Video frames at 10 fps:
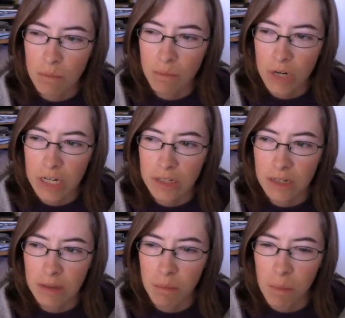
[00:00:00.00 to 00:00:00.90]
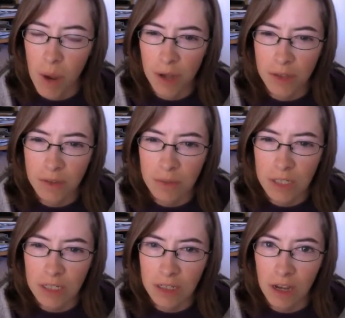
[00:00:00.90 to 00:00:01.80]
Brenton Bostwick,
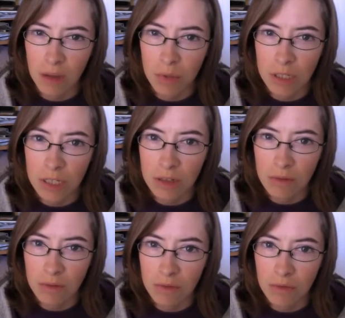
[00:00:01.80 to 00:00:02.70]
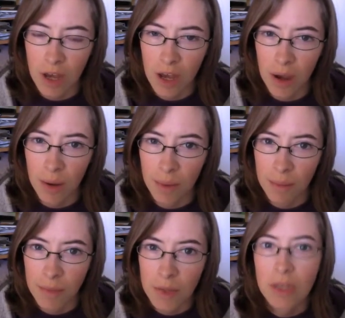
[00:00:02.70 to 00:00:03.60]
I believe, and
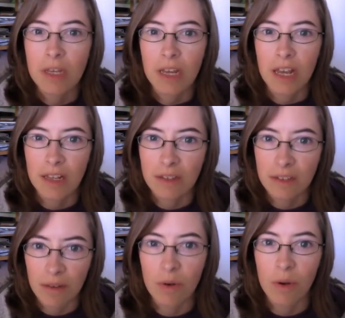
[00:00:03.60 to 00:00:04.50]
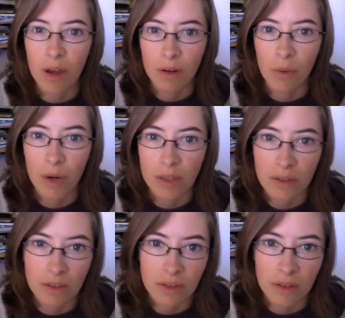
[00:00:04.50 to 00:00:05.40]
several other
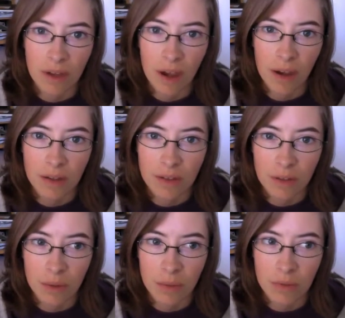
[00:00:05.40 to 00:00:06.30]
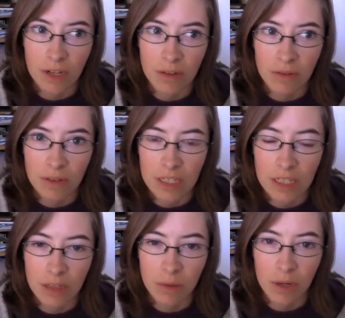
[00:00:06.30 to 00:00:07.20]
ones. So definitely
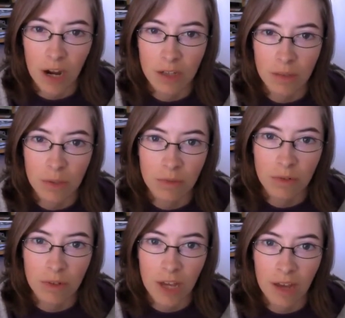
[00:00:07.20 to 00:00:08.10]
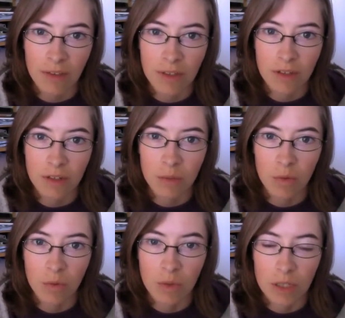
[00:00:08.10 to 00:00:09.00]
keep your eyes peeled for that. That's going to be
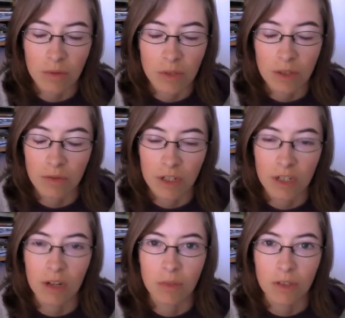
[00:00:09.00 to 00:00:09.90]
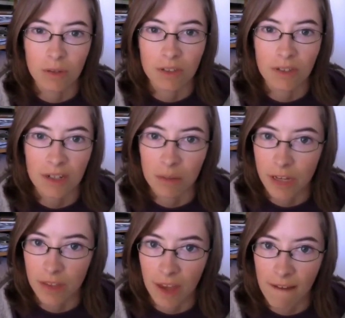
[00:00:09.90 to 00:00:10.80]
really, really fun. I'm so excited
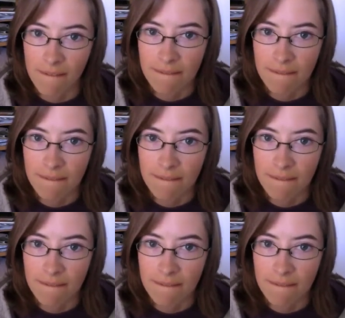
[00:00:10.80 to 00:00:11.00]
about that.